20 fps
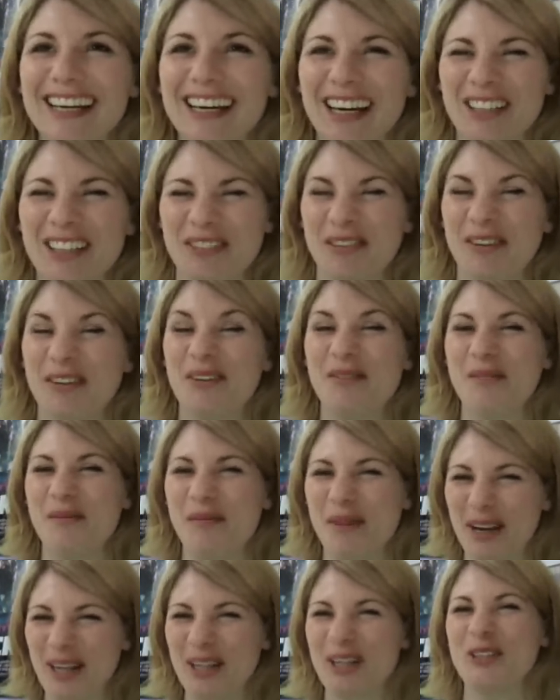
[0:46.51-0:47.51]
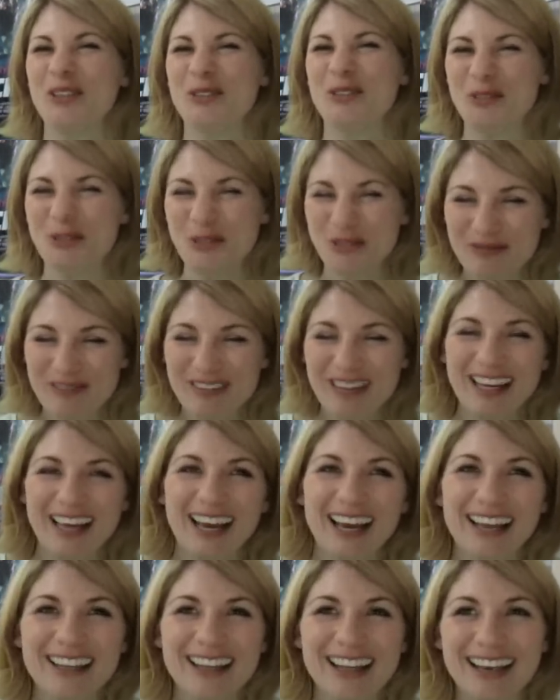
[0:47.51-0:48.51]
just found him a bit cool.
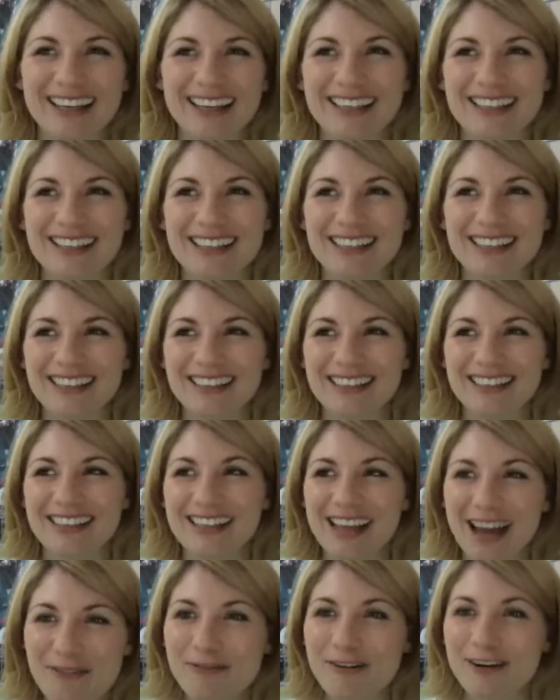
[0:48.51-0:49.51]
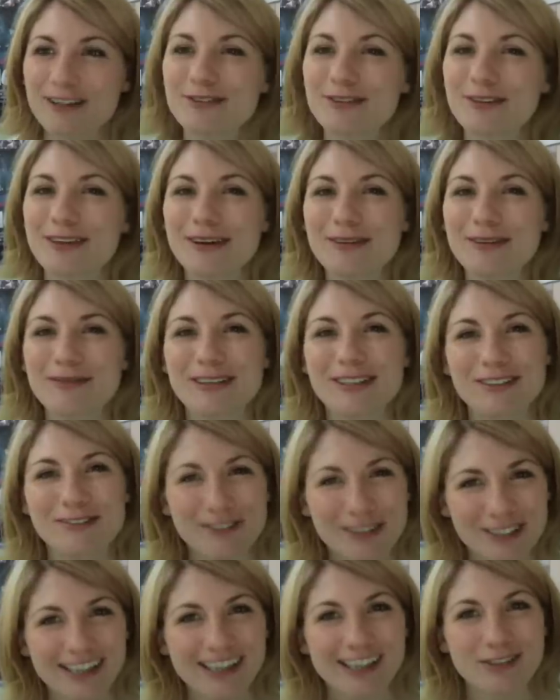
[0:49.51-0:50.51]
And then you get friends with him and you
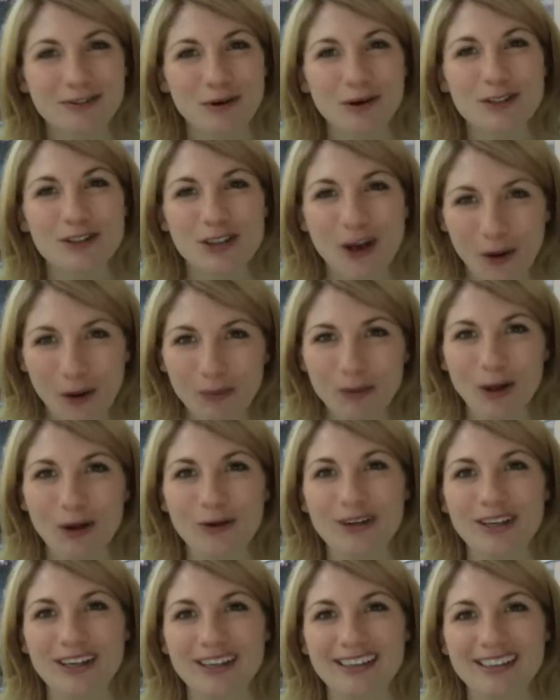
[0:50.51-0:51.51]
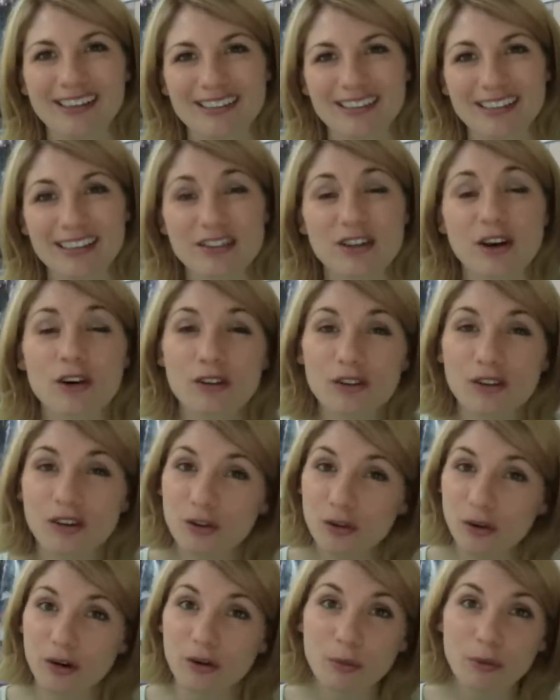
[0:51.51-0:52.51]
realise what a top bloke he is. And he's also
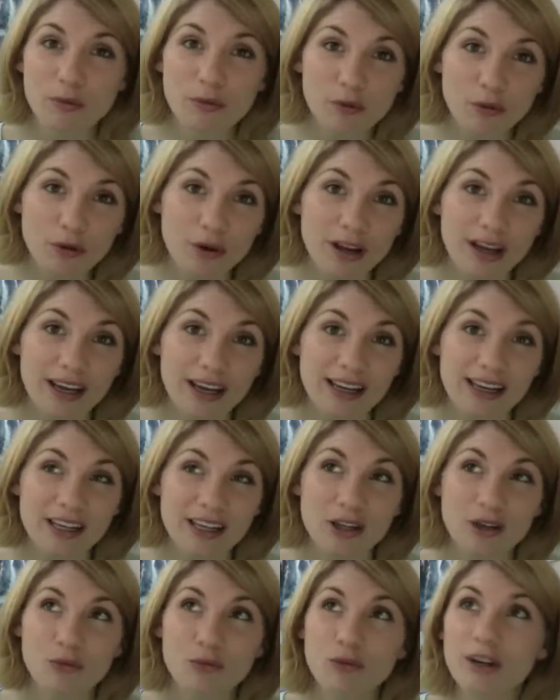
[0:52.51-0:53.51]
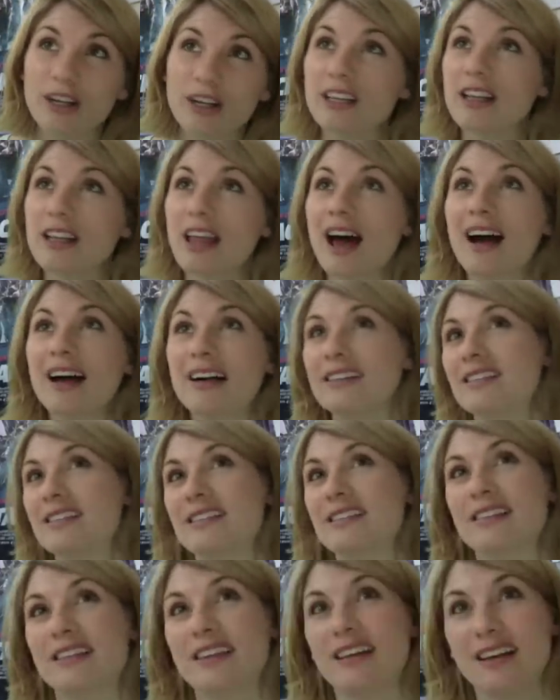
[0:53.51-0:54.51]
incredibly funny, and you
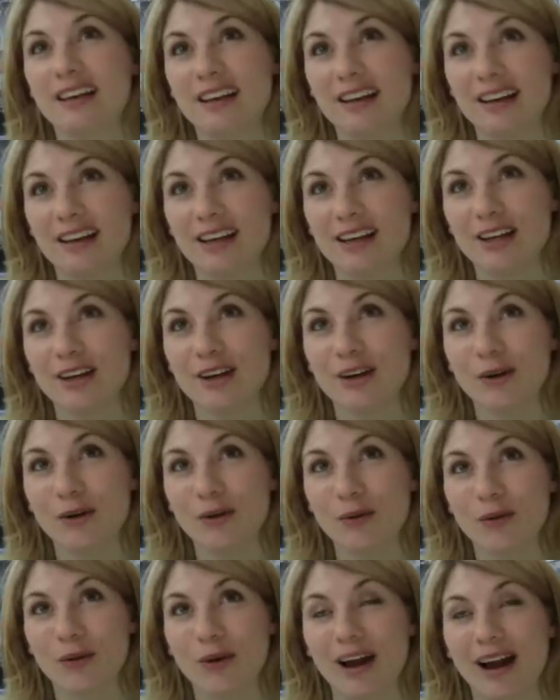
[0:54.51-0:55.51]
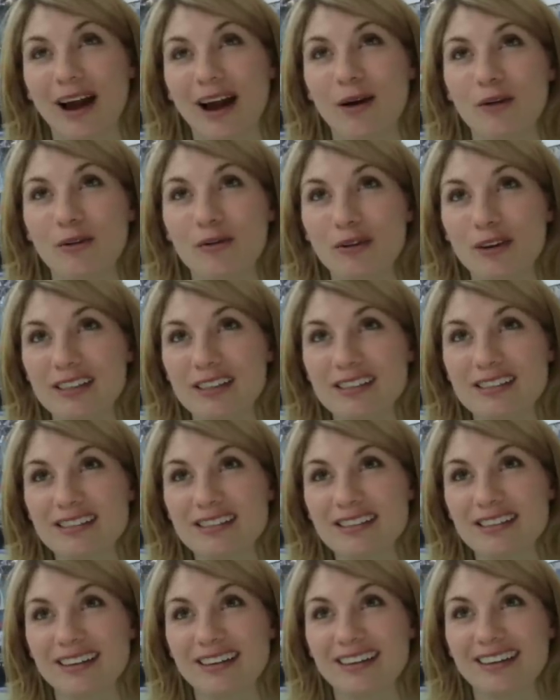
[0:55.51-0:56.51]
realise, you know, out of
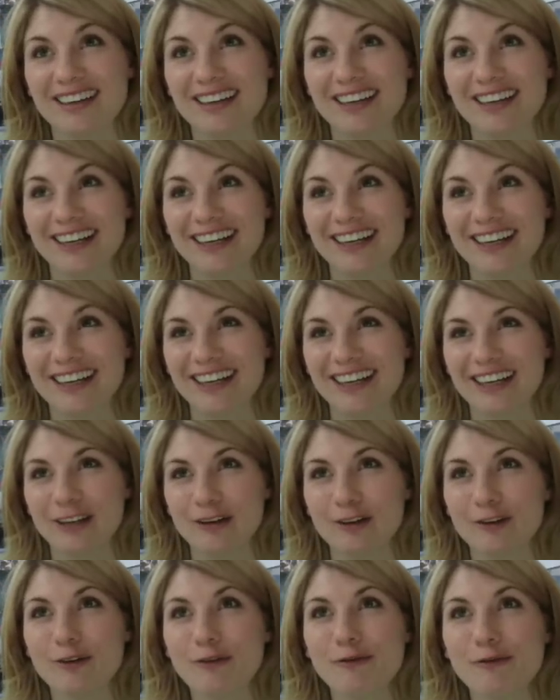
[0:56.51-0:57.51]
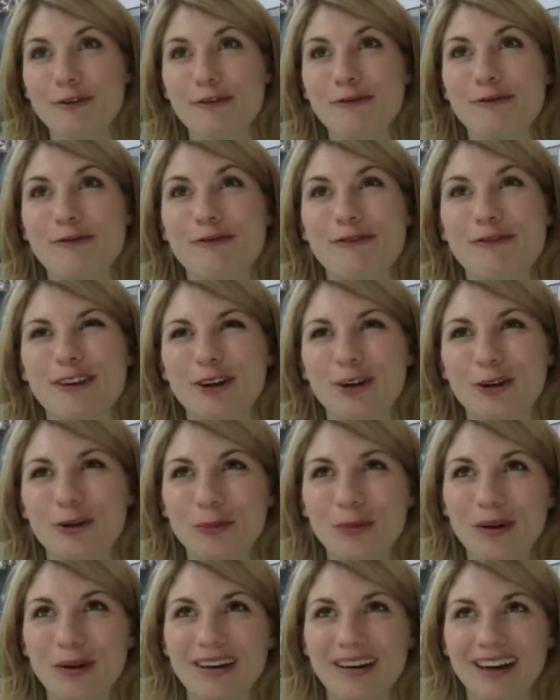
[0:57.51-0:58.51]
his love of
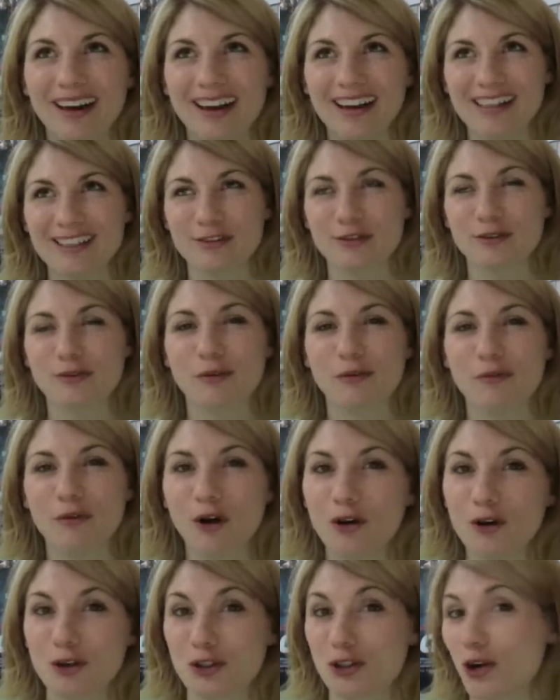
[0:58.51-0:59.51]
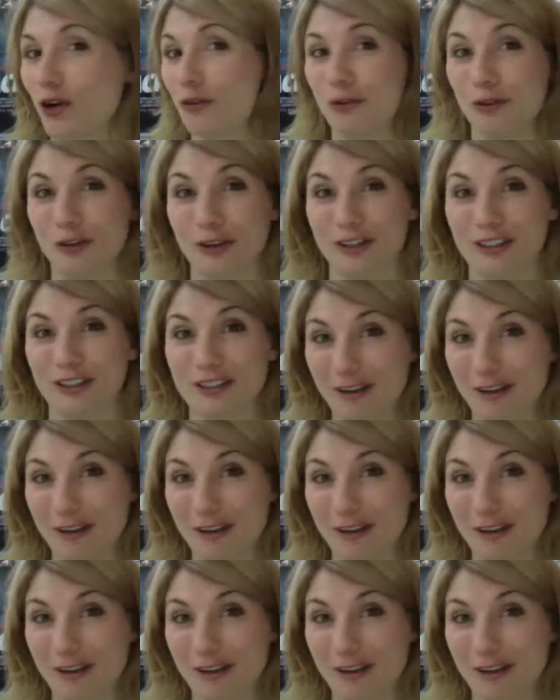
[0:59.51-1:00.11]
film and his love of all genres of